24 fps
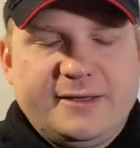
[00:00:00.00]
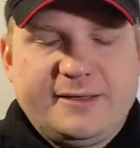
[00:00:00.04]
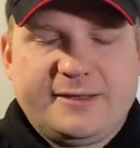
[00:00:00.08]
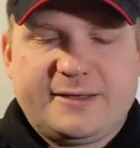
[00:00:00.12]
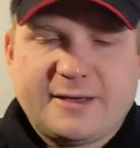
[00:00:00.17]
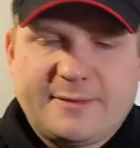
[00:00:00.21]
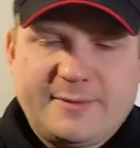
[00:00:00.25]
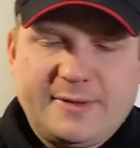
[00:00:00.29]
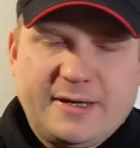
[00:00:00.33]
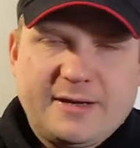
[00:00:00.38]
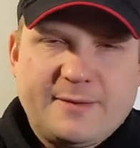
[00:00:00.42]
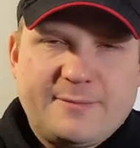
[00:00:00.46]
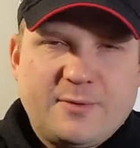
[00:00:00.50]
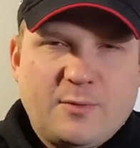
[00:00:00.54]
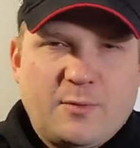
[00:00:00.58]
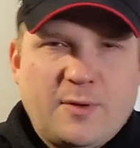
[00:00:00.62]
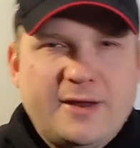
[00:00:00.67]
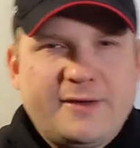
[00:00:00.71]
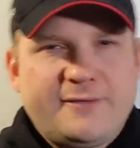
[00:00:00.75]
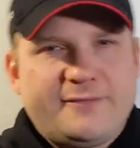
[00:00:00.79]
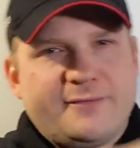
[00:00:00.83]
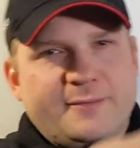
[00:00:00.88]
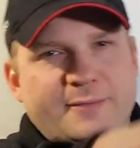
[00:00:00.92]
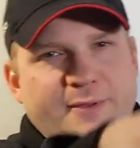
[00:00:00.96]
coming up
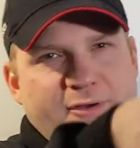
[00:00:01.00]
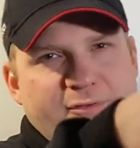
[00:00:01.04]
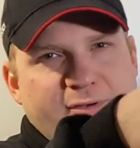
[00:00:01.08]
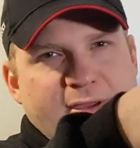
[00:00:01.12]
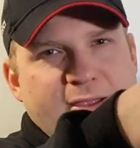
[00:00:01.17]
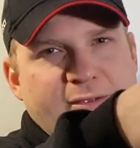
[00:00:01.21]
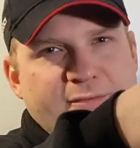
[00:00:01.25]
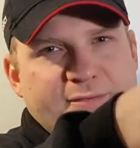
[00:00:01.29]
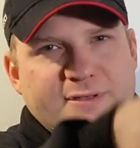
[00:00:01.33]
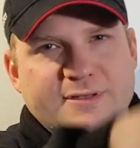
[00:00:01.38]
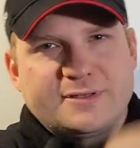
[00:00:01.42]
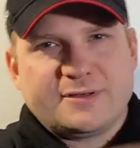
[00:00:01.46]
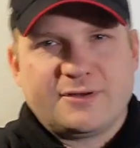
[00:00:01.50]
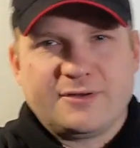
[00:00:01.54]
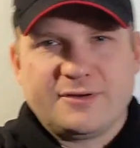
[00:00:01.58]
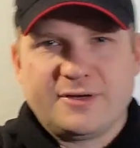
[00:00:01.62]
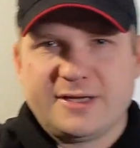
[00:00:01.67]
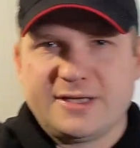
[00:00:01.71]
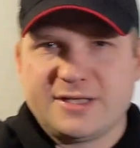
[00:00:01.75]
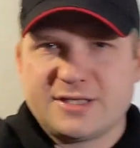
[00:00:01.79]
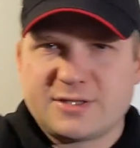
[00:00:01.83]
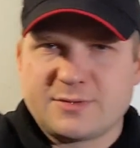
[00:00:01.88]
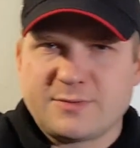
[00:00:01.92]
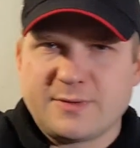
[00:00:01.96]
away from the ground on
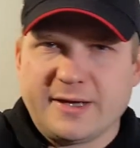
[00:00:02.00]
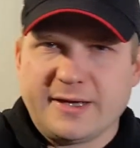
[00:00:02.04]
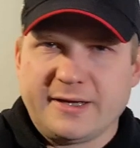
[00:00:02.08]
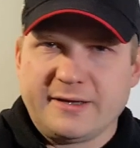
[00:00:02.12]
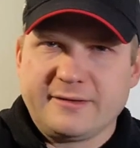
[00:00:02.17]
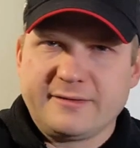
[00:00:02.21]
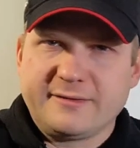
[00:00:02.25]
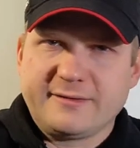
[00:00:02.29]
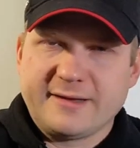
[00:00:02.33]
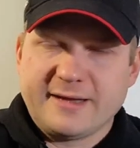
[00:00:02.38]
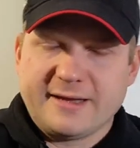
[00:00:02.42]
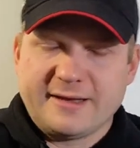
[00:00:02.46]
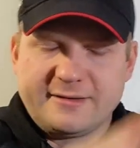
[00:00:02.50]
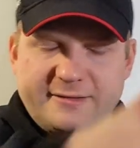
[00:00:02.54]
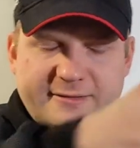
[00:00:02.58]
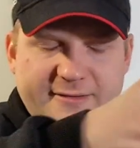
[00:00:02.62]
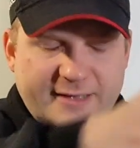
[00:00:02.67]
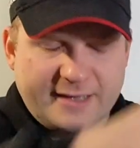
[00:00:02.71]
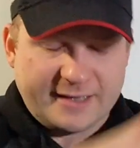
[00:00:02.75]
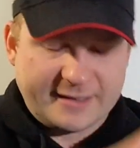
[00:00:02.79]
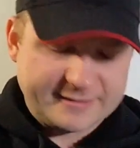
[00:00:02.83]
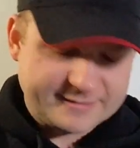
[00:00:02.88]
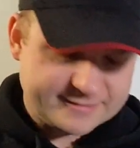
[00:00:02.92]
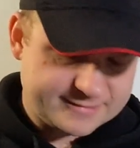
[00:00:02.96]
each swing, then
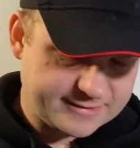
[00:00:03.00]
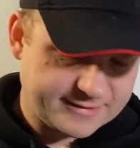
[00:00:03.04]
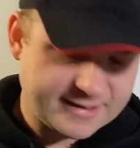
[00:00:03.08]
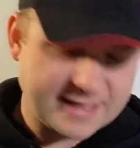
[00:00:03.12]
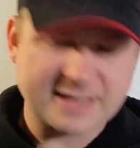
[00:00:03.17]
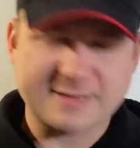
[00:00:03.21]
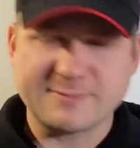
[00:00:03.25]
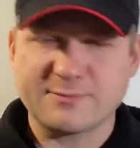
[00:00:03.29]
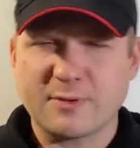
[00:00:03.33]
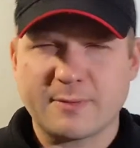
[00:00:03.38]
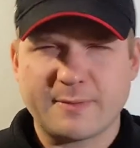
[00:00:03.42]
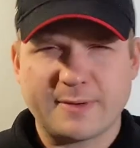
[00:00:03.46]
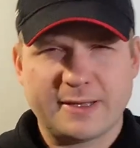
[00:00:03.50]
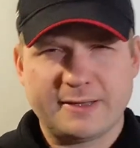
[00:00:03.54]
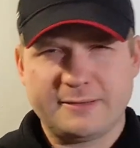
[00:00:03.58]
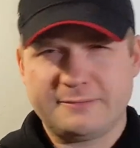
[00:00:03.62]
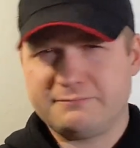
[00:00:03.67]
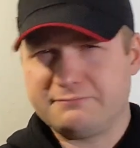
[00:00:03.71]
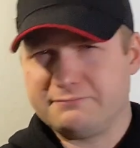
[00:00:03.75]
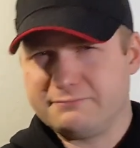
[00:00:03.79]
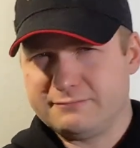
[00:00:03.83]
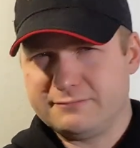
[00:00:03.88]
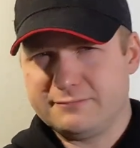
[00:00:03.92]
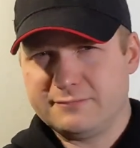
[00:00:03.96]
yeah. So that's
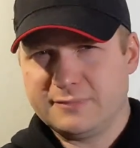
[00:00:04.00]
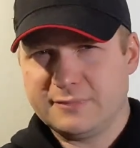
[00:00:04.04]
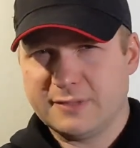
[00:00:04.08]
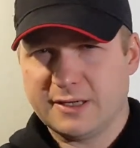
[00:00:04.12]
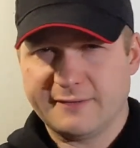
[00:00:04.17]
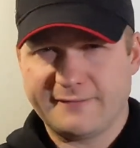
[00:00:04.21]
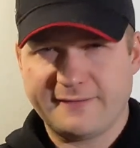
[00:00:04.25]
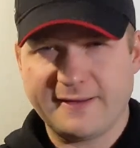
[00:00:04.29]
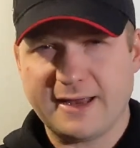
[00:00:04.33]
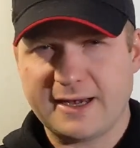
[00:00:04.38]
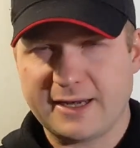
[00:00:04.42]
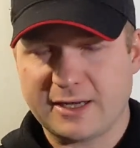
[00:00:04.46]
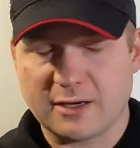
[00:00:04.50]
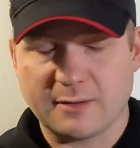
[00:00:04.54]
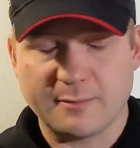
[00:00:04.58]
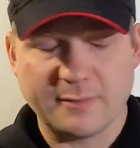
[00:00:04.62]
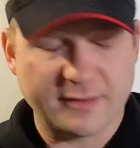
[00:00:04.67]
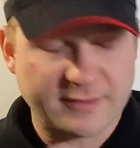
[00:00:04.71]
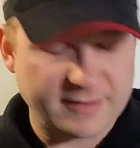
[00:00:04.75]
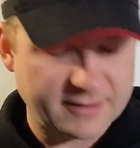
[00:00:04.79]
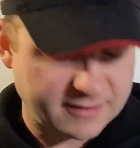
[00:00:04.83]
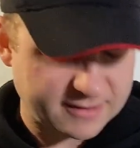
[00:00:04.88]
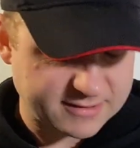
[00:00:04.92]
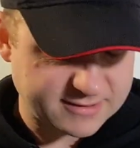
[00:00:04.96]
probably a fairly
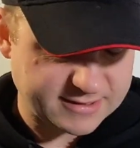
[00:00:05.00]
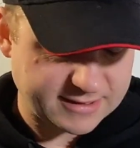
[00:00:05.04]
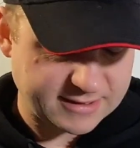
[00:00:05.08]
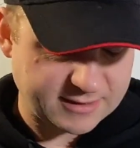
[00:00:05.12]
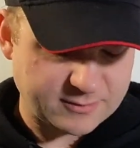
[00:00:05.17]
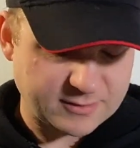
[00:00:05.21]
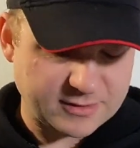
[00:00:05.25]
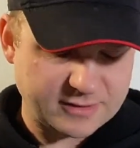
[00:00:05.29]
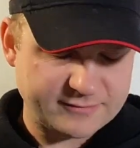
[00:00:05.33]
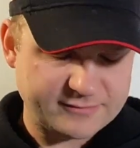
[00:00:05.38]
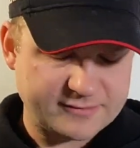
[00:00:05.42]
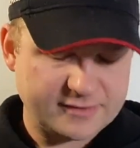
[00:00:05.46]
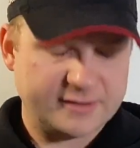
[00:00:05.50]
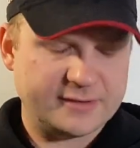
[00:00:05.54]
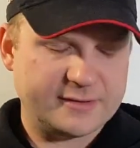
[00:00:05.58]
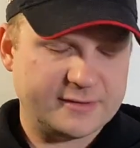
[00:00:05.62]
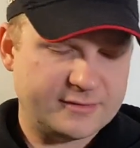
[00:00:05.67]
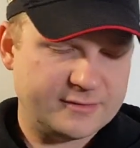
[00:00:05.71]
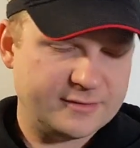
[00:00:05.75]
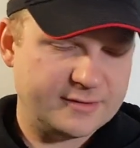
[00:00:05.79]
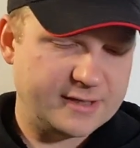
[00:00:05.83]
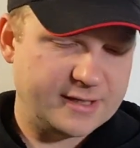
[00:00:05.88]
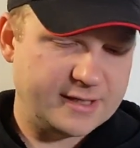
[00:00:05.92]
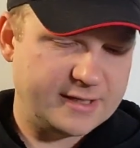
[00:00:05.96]
common thing I see quite often
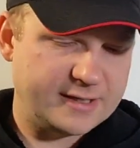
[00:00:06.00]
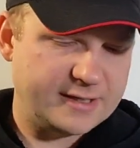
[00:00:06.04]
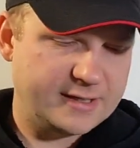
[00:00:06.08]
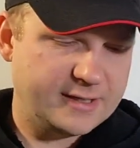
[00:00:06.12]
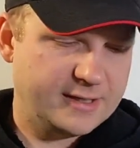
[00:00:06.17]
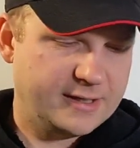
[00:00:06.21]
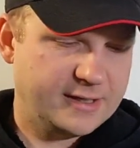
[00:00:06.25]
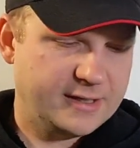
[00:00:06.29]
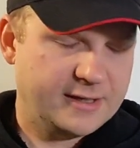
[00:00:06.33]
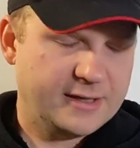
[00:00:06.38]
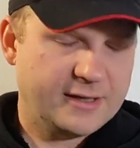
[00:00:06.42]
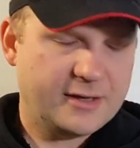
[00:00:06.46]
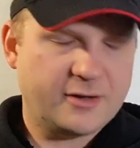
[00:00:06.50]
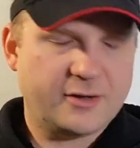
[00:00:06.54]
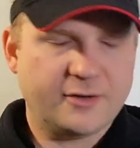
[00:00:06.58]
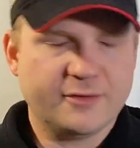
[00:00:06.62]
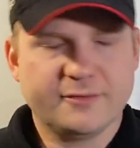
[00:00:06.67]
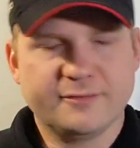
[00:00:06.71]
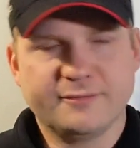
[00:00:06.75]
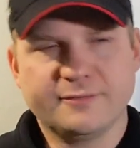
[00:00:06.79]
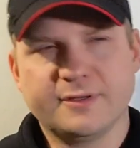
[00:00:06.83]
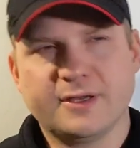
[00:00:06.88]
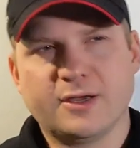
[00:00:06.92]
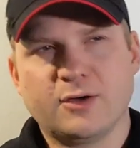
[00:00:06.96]
on
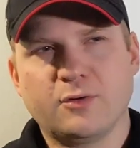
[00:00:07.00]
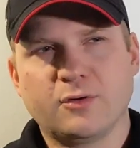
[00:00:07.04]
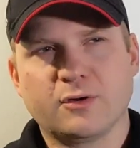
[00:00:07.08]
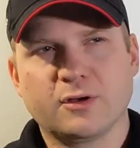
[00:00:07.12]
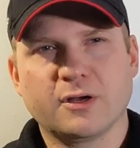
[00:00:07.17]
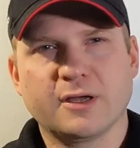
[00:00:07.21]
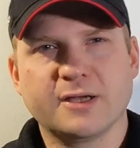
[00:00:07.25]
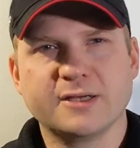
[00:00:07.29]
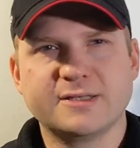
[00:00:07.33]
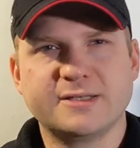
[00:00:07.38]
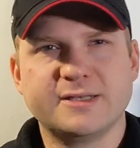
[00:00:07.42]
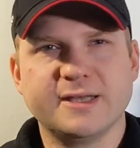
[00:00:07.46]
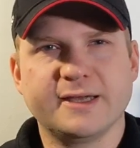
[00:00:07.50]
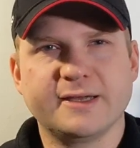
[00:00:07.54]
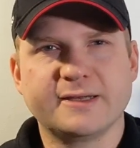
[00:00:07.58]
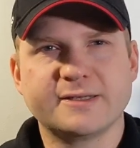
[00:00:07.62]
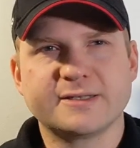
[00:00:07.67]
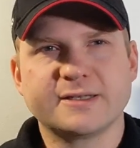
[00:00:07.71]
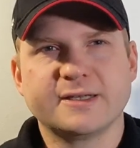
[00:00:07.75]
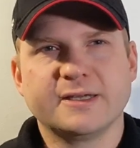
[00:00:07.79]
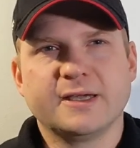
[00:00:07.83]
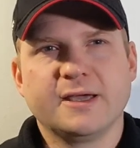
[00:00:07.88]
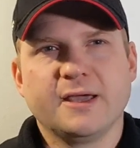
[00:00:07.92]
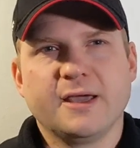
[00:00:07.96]
organised
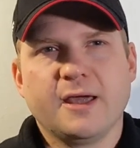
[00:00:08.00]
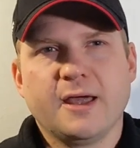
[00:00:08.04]
digs.